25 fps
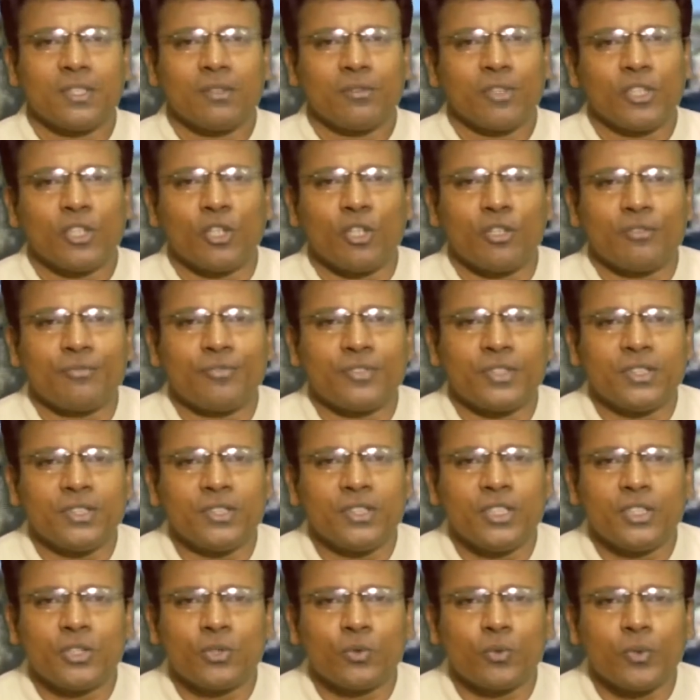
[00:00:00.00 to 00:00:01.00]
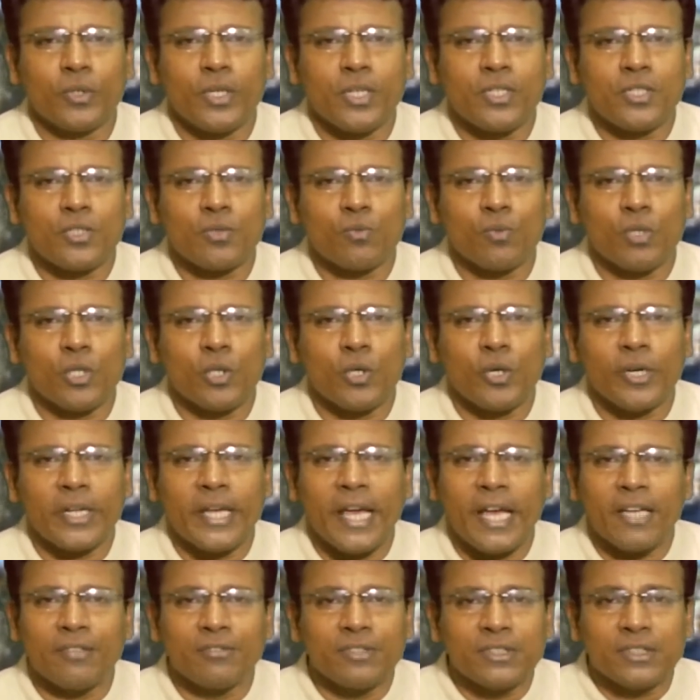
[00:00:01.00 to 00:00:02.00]
Very often these students will not
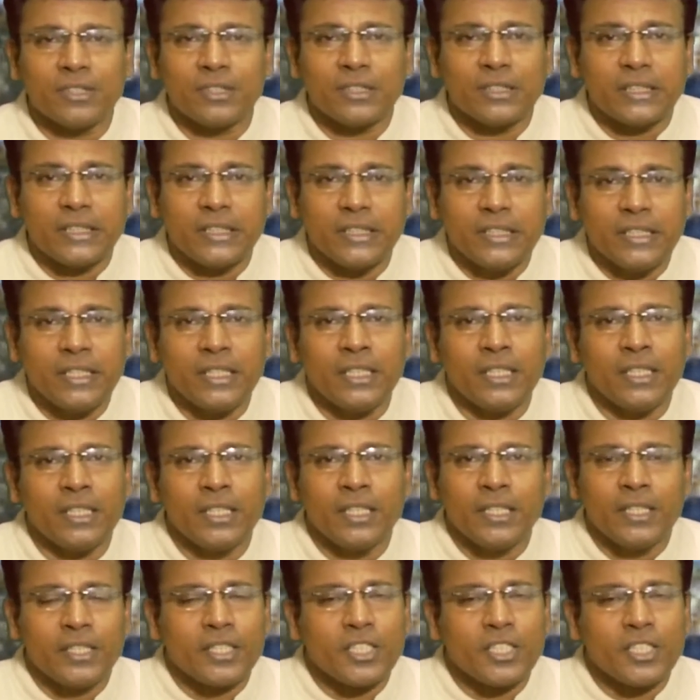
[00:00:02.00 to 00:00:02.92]
have any